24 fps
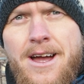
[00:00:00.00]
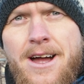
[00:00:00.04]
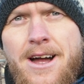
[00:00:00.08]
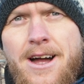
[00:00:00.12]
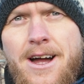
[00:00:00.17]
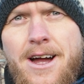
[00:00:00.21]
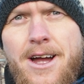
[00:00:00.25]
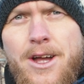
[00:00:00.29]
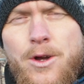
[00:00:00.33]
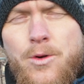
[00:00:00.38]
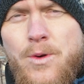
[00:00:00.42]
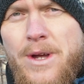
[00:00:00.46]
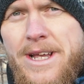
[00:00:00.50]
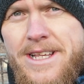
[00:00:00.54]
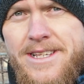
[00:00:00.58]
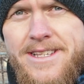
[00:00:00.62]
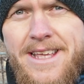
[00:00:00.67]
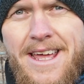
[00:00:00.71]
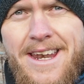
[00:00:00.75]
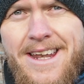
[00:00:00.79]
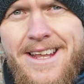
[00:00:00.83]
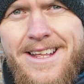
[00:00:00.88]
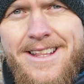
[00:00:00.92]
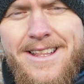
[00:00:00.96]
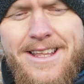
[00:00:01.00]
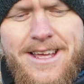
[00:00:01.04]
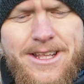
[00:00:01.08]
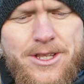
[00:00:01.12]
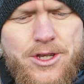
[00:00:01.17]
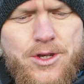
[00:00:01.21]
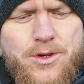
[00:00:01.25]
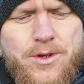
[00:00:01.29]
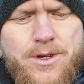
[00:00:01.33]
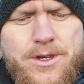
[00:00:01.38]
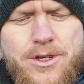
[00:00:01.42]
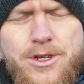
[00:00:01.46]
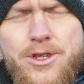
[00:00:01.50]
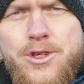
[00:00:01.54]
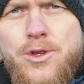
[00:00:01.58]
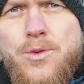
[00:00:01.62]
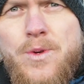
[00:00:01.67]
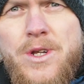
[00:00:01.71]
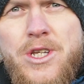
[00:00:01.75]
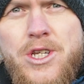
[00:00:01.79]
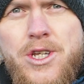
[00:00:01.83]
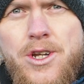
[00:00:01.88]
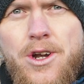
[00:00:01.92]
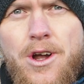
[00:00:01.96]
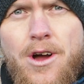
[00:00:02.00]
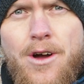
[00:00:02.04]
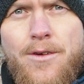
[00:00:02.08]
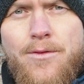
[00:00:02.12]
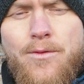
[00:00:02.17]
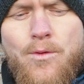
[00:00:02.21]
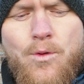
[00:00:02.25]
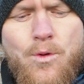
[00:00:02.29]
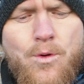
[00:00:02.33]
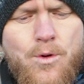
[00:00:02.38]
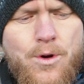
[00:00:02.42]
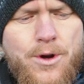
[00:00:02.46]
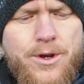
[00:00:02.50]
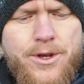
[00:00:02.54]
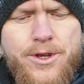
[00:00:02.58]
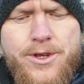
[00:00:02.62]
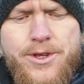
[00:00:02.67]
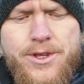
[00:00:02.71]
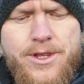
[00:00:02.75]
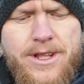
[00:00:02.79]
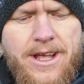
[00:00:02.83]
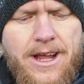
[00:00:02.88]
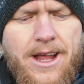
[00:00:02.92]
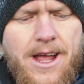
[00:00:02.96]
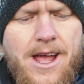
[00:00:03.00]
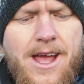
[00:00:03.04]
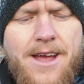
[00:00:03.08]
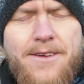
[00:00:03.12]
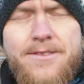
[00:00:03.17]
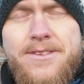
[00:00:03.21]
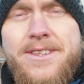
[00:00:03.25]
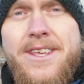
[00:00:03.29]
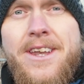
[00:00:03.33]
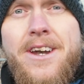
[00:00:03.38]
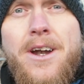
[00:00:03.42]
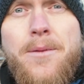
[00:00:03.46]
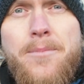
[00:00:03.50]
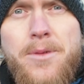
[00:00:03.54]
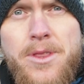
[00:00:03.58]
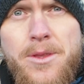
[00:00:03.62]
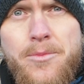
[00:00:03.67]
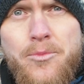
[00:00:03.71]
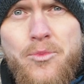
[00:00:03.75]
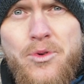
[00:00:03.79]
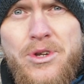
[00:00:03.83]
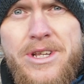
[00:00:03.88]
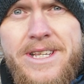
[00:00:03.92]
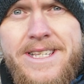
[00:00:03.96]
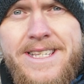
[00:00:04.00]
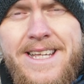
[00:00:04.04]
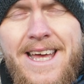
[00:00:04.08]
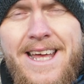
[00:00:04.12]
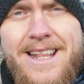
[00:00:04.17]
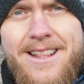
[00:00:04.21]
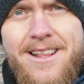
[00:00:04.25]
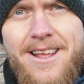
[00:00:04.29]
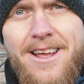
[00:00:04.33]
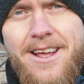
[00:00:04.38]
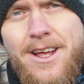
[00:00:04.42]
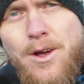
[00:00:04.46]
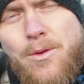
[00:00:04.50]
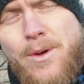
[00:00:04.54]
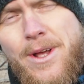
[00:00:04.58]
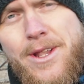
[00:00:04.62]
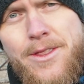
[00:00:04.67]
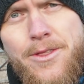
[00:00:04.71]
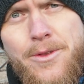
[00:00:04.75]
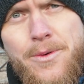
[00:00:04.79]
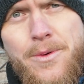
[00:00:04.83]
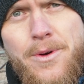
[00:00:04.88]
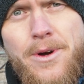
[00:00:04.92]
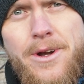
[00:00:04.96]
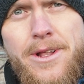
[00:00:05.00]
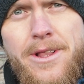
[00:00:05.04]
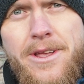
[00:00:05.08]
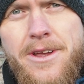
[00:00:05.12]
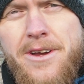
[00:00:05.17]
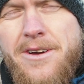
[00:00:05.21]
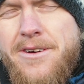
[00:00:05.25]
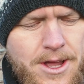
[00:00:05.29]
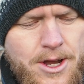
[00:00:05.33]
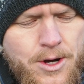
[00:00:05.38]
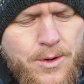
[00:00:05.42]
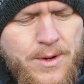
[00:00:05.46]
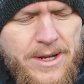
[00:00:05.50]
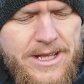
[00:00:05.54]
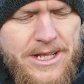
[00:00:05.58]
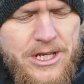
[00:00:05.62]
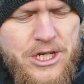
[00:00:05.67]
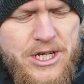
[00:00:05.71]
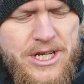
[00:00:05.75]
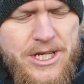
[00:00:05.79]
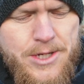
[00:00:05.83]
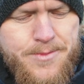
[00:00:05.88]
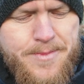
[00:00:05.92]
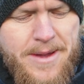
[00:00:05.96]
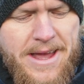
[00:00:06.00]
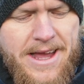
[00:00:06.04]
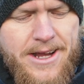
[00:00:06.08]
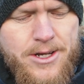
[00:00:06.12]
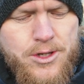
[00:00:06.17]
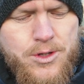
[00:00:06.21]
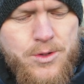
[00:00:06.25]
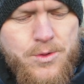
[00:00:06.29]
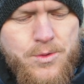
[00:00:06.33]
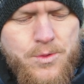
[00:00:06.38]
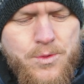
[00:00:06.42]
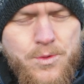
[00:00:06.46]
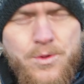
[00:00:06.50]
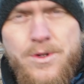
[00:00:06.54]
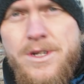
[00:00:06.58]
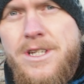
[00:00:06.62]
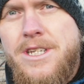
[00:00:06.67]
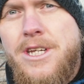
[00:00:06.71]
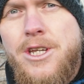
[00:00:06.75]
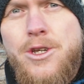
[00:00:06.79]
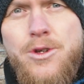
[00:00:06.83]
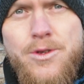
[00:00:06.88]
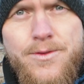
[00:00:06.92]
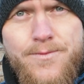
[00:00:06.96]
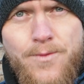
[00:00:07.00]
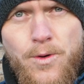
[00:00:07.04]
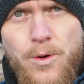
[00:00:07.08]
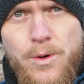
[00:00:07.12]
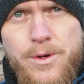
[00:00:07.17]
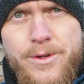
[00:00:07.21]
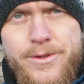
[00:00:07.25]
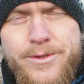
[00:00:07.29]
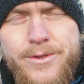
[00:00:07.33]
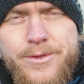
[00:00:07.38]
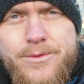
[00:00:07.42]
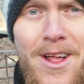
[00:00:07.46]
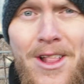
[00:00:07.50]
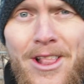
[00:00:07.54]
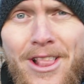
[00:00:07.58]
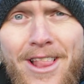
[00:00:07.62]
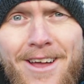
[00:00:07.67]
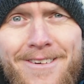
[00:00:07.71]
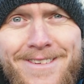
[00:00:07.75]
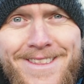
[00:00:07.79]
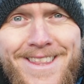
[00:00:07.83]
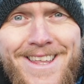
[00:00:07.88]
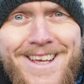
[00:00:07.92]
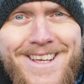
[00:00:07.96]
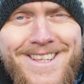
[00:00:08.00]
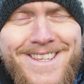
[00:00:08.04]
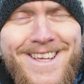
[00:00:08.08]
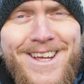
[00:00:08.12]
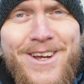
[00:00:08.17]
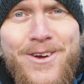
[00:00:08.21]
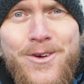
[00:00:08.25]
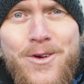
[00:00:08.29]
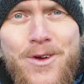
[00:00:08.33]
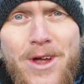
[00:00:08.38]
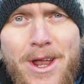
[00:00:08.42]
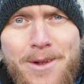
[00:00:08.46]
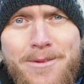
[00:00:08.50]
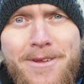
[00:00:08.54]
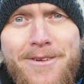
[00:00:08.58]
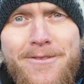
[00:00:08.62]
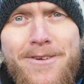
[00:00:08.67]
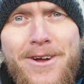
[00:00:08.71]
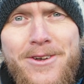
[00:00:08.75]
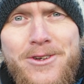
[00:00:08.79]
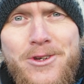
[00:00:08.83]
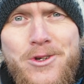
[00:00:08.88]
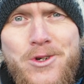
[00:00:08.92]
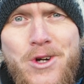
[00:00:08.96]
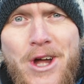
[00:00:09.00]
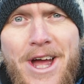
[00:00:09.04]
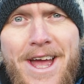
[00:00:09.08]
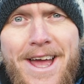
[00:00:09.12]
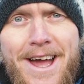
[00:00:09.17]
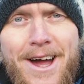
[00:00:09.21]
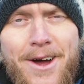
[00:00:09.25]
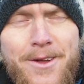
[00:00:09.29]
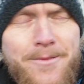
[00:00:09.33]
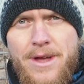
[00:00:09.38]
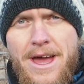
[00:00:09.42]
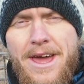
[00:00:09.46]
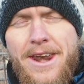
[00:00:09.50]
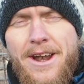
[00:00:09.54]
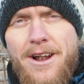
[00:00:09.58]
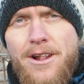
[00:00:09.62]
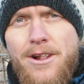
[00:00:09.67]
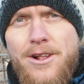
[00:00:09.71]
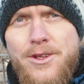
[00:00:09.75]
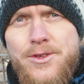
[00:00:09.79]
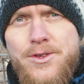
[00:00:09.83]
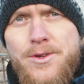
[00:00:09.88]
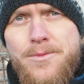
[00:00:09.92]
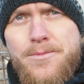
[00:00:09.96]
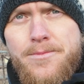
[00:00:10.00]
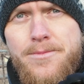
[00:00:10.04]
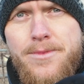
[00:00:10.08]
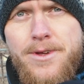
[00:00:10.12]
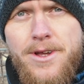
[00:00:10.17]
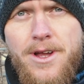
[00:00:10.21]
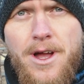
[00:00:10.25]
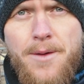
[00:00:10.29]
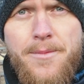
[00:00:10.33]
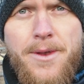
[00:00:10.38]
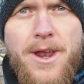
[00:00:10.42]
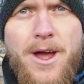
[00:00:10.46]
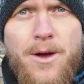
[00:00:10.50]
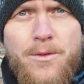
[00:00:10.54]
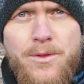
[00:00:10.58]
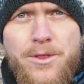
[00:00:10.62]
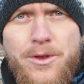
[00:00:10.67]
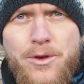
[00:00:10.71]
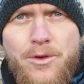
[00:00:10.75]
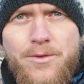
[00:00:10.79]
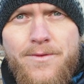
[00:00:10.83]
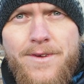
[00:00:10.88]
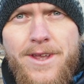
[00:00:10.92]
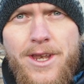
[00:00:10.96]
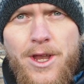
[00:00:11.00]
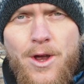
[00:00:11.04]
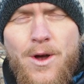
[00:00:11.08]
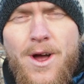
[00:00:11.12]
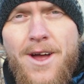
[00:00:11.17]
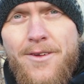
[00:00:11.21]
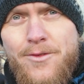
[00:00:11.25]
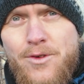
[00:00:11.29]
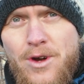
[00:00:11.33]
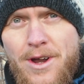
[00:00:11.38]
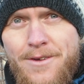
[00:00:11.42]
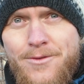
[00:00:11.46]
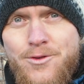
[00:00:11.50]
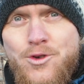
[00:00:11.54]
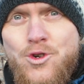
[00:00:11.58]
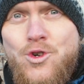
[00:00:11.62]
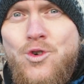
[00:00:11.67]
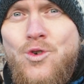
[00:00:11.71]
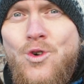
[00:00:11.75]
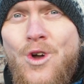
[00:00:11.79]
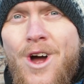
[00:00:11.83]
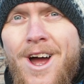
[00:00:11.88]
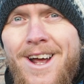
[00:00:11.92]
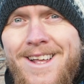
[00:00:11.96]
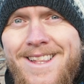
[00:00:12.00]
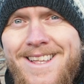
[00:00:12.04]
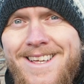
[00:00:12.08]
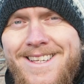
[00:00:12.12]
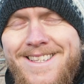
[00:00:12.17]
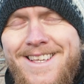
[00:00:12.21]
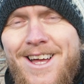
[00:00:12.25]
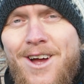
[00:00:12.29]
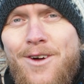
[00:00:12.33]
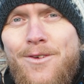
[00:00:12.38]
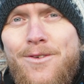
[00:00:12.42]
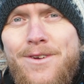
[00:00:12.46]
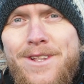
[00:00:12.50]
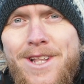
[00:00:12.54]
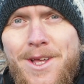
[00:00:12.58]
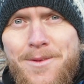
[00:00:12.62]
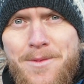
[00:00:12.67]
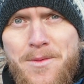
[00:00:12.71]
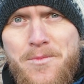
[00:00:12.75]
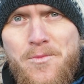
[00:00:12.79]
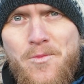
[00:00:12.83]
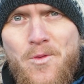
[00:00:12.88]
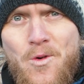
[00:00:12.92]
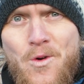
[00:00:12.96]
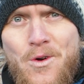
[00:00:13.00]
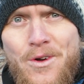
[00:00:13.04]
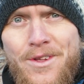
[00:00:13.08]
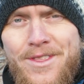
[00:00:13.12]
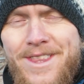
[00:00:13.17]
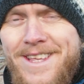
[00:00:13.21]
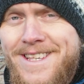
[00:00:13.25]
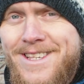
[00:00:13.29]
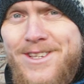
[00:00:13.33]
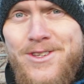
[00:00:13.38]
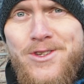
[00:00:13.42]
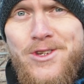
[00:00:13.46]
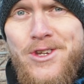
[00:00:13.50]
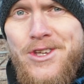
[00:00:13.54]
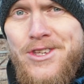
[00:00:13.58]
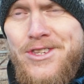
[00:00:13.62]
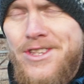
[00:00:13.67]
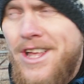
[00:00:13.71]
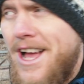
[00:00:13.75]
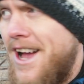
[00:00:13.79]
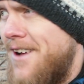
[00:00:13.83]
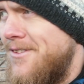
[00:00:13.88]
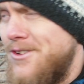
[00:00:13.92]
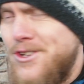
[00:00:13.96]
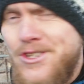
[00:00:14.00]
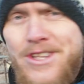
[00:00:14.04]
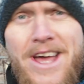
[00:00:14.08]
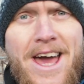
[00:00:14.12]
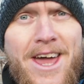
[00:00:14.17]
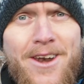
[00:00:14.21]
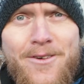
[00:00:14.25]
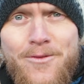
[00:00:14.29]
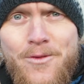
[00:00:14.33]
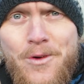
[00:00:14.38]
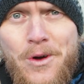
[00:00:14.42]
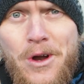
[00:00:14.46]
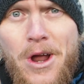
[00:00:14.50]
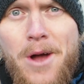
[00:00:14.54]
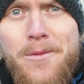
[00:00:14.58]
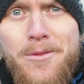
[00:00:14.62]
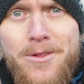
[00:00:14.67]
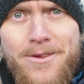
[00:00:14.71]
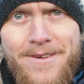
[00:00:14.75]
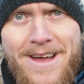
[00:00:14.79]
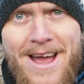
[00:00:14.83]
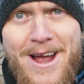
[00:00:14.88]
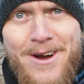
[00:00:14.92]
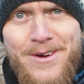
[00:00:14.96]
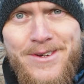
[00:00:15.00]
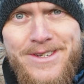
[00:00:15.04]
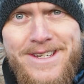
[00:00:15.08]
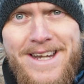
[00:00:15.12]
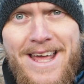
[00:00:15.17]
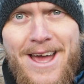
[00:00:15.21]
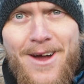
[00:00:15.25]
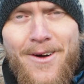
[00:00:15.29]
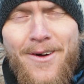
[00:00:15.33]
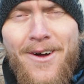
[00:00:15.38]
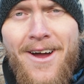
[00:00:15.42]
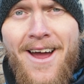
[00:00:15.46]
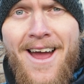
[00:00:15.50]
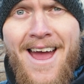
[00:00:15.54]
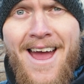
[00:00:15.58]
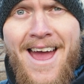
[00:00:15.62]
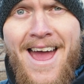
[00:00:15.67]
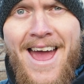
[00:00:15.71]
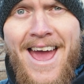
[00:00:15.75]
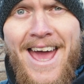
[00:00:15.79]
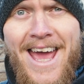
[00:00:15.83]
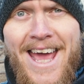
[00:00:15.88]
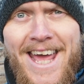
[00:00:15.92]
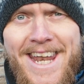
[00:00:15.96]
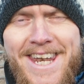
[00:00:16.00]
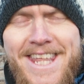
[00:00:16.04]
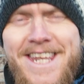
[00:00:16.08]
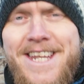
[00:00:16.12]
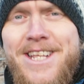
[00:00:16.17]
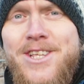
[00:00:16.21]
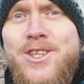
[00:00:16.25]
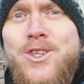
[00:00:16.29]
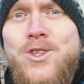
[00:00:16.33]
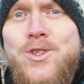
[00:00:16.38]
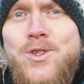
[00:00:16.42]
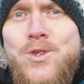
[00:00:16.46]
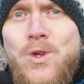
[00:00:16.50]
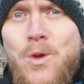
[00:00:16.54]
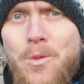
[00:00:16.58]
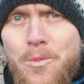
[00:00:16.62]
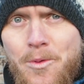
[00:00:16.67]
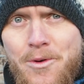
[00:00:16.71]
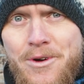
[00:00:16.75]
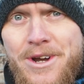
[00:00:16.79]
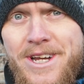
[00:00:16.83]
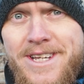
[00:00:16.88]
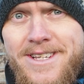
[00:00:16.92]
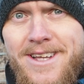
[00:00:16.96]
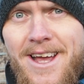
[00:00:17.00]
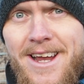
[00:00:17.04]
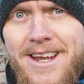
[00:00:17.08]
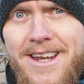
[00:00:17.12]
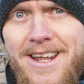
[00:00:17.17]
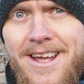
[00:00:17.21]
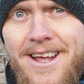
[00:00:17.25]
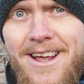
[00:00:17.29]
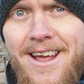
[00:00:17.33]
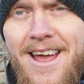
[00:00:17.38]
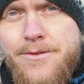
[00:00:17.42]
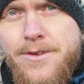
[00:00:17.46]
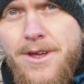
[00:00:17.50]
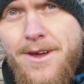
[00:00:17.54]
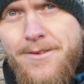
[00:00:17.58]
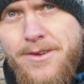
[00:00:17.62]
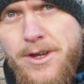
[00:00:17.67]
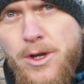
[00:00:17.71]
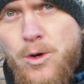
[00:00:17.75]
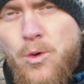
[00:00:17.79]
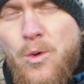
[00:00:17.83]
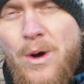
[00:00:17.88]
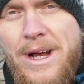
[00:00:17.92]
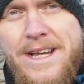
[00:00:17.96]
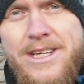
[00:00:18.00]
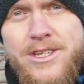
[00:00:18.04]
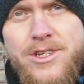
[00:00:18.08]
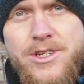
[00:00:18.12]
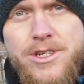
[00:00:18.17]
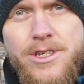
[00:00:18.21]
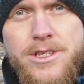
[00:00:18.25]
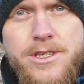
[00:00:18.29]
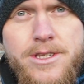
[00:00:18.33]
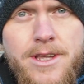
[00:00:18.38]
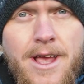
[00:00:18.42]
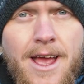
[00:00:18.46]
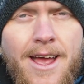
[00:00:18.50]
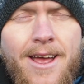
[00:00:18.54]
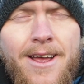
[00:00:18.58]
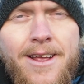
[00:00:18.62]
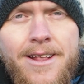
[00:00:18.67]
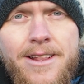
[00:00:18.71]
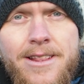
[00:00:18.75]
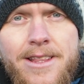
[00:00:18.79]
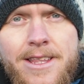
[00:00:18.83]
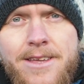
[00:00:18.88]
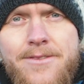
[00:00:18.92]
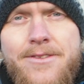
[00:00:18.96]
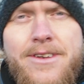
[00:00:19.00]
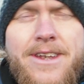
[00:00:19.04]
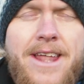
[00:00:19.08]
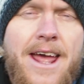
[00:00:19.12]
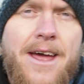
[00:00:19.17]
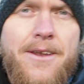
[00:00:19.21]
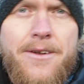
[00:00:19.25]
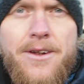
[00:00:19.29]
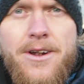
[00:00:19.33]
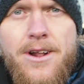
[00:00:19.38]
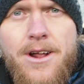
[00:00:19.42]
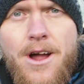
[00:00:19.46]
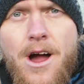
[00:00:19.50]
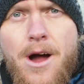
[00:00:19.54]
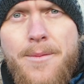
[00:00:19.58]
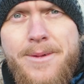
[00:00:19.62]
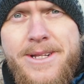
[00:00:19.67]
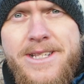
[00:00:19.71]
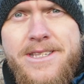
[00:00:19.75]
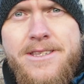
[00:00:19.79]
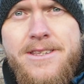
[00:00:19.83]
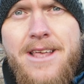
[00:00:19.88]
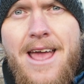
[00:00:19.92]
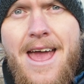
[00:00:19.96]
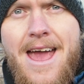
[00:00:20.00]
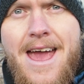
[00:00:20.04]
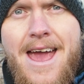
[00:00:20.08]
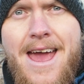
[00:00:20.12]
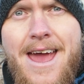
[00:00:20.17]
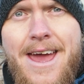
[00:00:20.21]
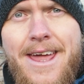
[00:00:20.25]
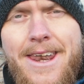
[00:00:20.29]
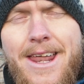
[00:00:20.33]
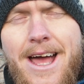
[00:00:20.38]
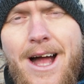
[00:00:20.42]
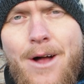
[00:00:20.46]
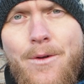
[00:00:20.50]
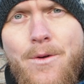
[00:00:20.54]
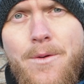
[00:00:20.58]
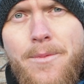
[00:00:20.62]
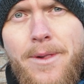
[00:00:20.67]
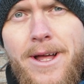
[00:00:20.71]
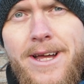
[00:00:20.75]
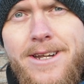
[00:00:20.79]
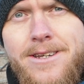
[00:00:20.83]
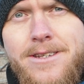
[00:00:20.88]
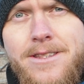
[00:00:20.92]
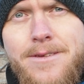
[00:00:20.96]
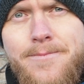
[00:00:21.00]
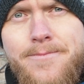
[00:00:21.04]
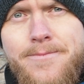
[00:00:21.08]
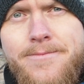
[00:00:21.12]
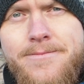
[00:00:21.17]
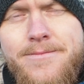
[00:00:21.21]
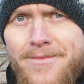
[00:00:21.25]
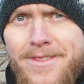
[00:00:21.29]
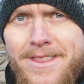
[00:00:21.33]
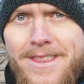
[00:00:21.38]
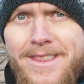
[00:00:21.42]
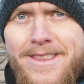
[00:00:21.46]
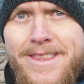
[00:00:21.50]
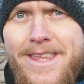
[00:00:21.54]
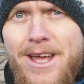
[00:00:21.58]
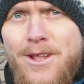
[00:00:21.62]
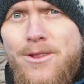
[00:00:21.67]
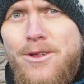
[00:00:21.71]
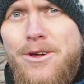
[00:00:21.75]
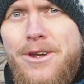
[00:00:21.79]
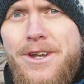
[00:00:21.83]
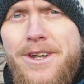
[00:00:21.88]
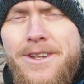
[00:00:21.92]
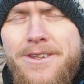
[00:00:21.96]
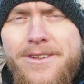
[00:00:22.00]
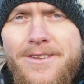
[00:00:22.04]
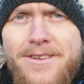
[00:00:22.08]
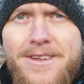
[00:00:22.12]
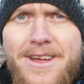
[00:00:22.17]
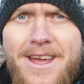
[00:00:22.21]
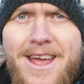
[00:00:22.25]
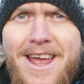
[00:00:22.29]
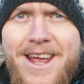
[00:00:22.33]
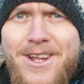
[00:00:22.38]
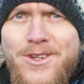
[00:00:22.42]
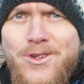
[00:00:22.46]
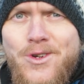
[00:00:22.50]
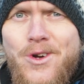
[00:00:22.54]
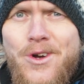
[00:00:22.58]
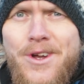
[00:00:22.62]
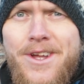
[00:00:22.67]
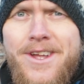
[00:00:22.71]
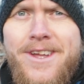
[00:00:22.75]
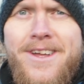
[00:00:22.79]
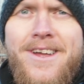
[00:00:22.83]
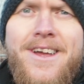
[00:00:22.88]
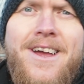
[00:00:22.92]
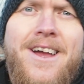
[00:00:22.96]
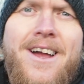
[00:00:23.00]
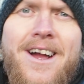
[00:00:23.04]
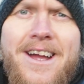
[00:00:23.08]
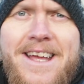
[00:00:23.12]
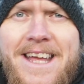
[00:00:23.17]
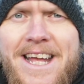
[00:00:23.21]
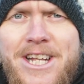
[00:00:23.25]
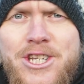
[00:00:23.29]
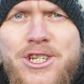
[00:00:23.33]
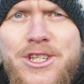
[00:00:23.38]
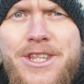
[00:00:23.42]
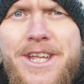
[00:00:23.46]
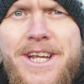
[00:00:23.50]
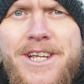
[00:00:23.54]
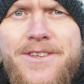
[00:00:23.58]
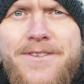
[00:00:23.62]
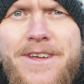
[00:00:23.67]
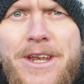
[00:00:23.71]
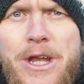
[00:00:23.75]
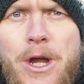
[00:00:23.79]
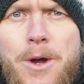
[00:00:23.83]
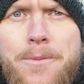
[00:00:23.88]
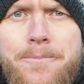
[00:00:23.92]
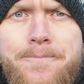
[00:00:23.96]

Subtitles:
a quick setting that you can just switch it off, or just like I've set it up on the preset like I went through earlier, quickly change back to continuous focus. Loving this, incredibly fun to try out, and I'll also be coming out with a new video after I've tried this out for a little bit more. This is just, I've just had it for a couple of hours now, and it is super exciting. If you have any questions, leave it down in the comments and I'll reply to them. Download it, enjoy, I'll catch you in the next video.